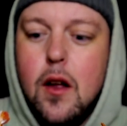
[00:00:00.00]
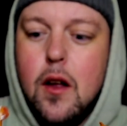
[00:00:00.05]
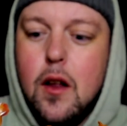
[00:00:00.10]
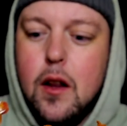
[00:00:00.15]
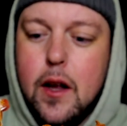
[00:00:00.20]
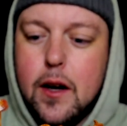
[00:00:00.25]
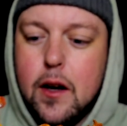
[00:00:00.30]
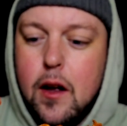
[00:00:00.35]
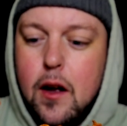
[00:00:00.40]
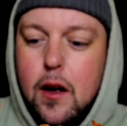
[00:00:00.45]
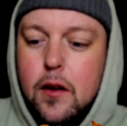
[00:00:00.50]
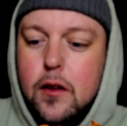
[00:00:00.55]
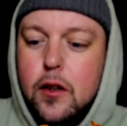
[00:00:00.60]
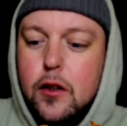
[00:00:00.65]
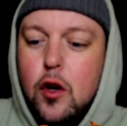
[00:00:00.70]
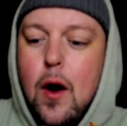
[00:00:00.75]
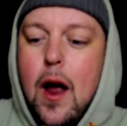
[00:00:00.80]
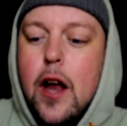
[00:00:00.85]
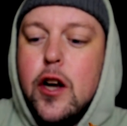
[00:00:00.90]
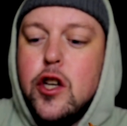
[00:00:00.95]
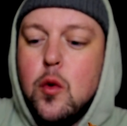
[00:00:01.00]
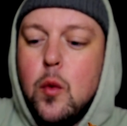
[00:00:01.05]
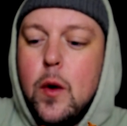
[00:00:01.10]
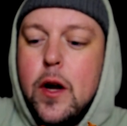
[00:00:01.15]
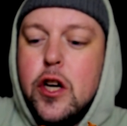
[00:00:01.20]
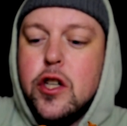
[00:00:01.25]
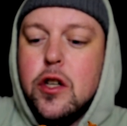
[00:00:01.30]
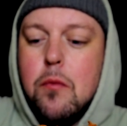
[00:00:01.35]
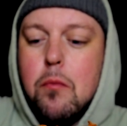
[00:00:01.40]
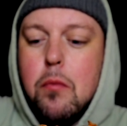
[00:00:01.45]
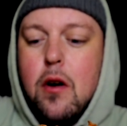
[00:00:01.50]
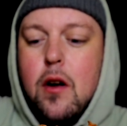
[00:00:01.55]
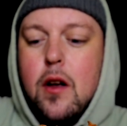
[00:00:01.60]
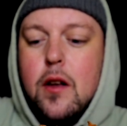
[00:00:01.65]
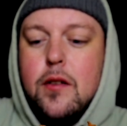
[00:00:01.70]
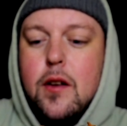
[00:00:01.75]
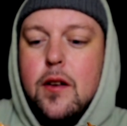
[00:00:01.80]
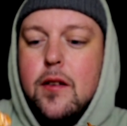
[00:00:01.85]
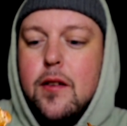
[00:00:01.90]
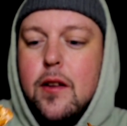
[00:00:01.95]
like, a graduation
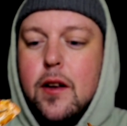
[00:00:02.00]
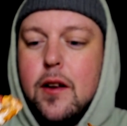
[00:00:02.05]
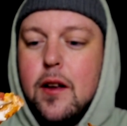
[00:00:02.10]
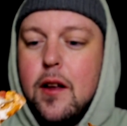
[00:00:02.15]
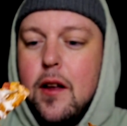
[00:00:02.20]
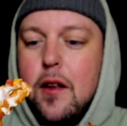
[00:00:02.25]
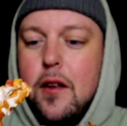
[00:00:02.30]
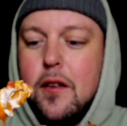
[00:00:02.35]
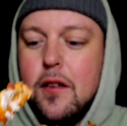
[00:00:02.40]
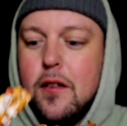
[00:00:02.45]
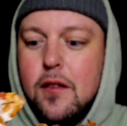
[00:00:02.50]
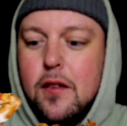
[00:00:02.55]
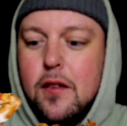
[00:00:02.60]
process, like a